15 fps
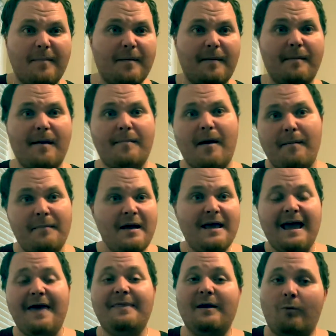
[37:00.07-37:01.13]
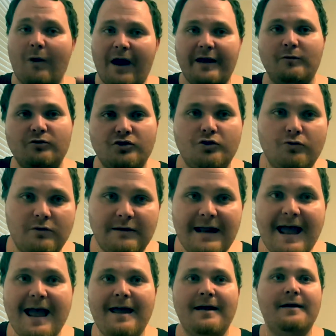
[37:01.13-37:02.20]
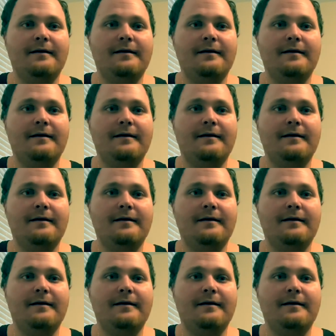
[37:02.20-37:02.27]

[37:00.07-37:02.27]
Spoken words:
ba ba bum. And then while he was doing that,